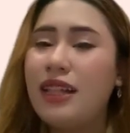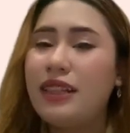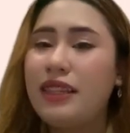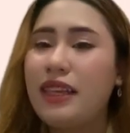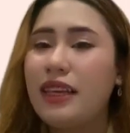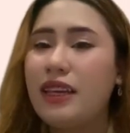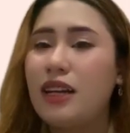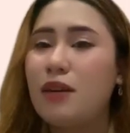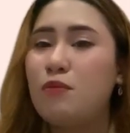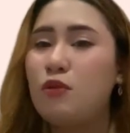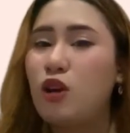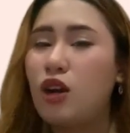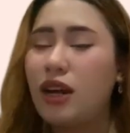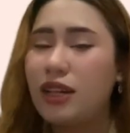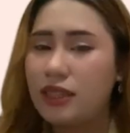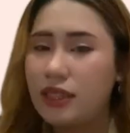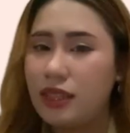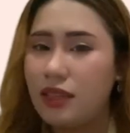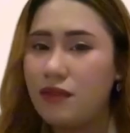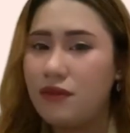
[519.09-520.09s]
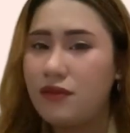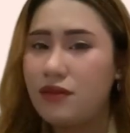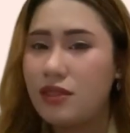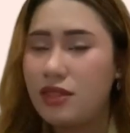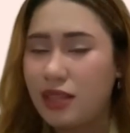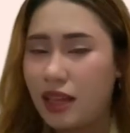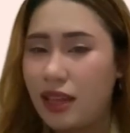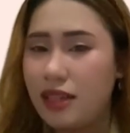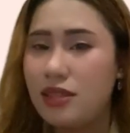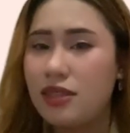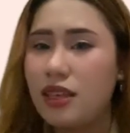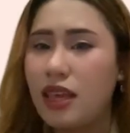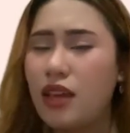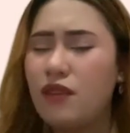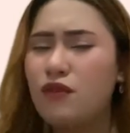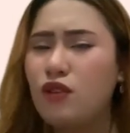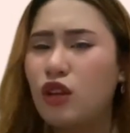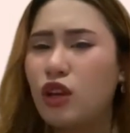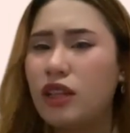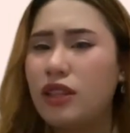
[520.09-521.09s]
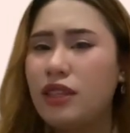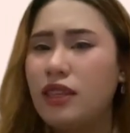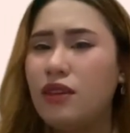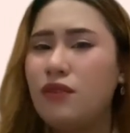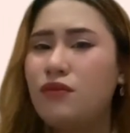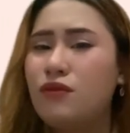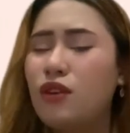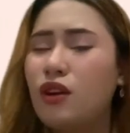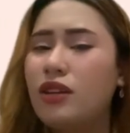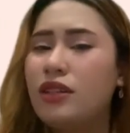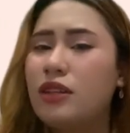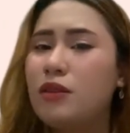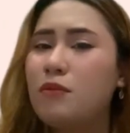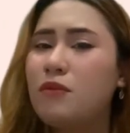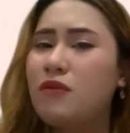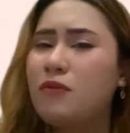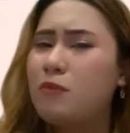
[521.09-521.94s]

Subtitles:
takes a proactive stand advocating for the